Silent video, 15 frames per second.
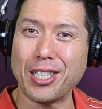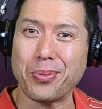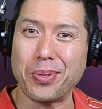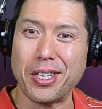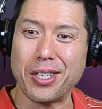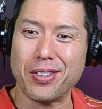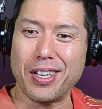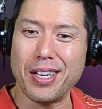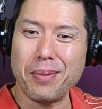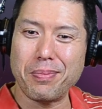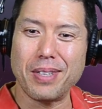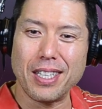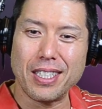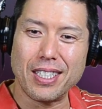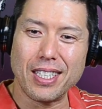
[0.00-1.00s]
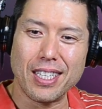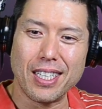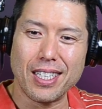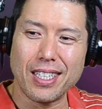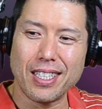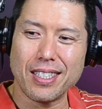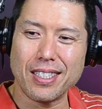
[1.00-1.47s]
week, right? But
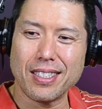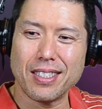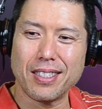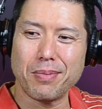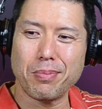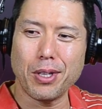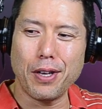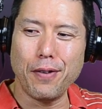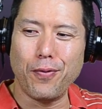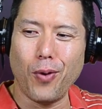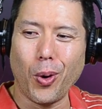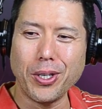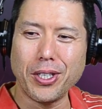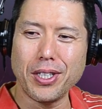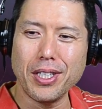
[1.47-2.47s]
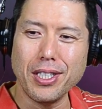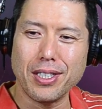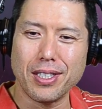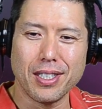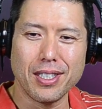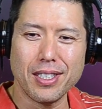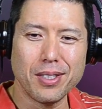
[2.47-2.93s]
looking forward to this,
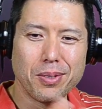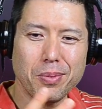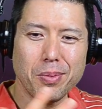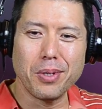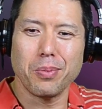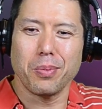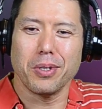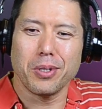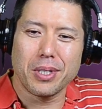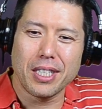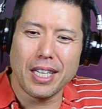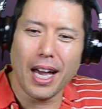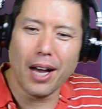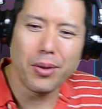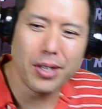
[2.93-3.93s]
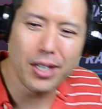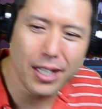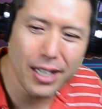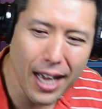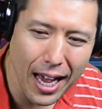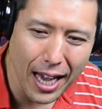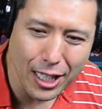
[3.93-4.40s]
and we'll see how that
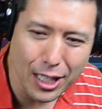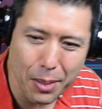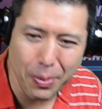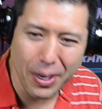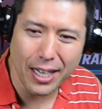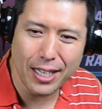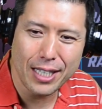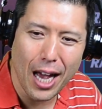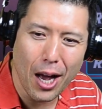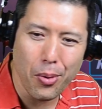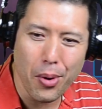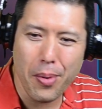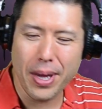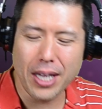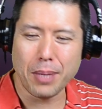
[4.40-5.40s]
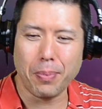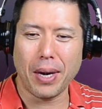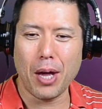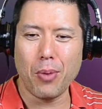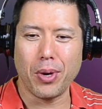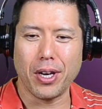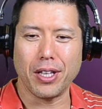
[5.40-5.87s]
actually plays out when we get to
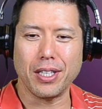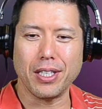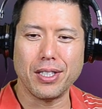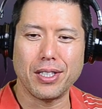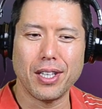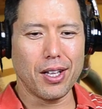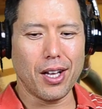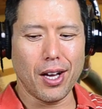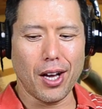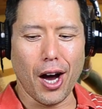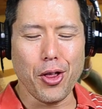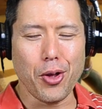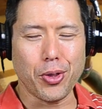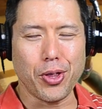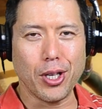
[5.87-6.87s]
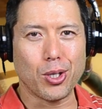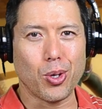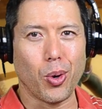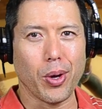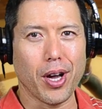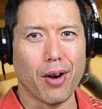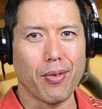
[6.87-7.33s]
play one of these. Other things
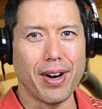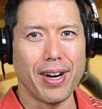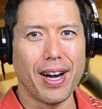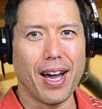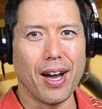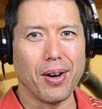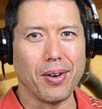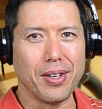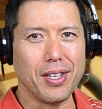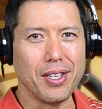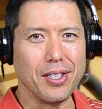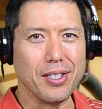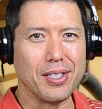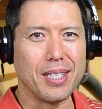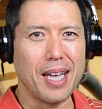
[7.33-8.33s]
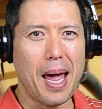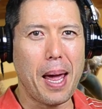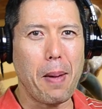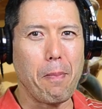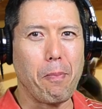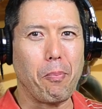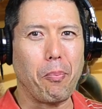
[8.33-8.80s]
going on right now is
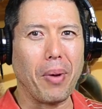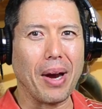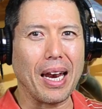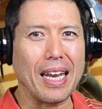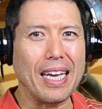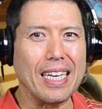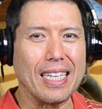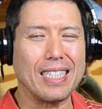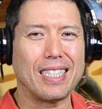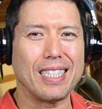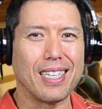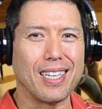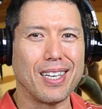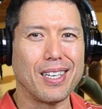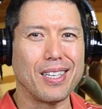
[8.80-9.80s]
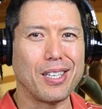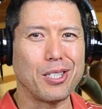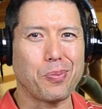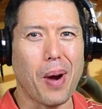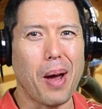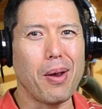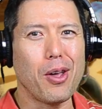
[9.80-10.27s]
a Blitz, and it's
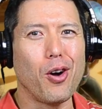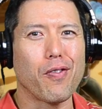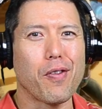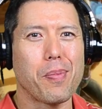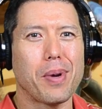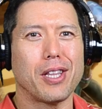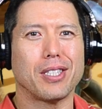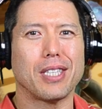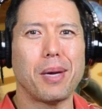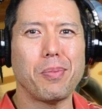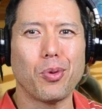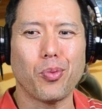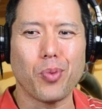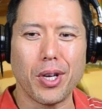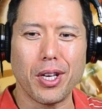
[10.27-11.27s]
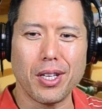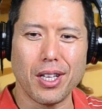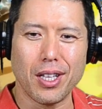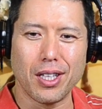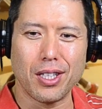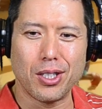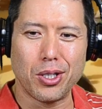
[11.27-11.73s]
probably over by the time you
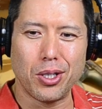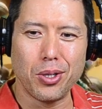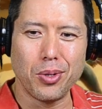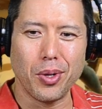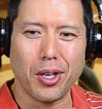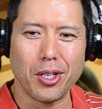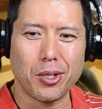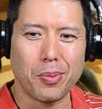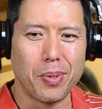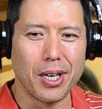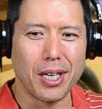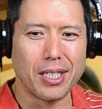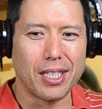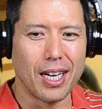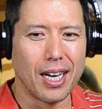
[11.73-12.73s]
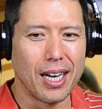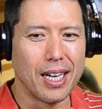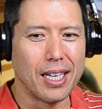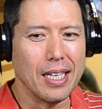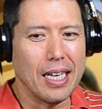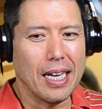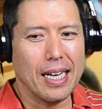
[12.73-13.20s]
do this, but
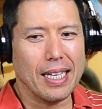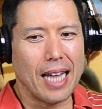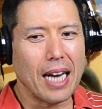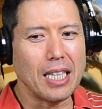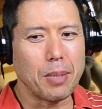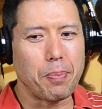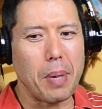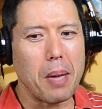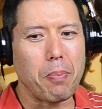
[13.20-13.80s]
that is a big